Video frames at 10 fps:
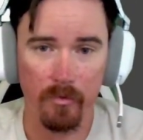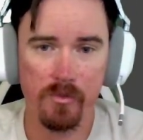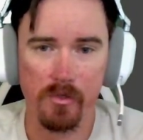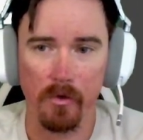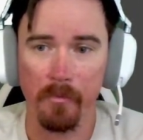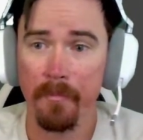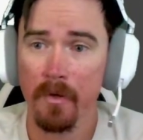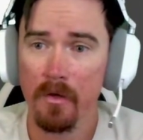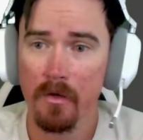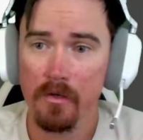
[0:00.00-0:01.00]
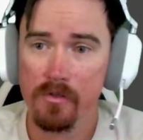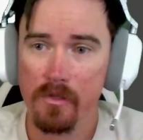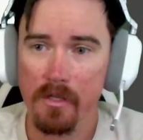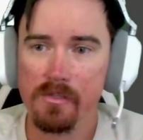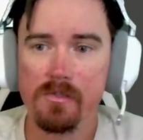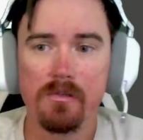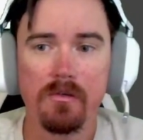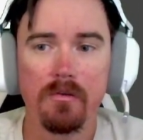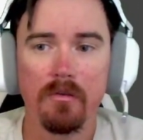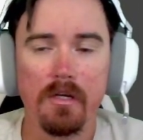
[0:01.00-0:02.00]
So that's
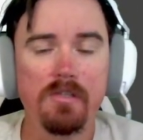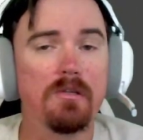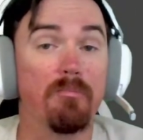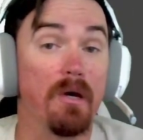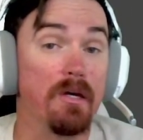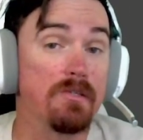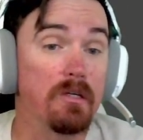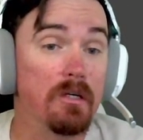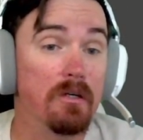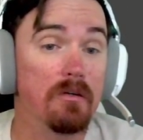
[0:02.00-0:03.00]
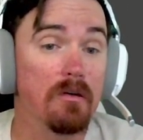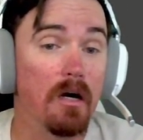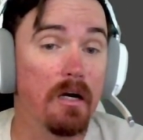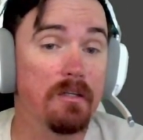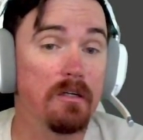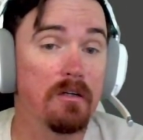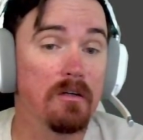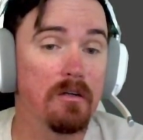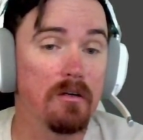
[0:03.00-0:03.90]
the basic idea.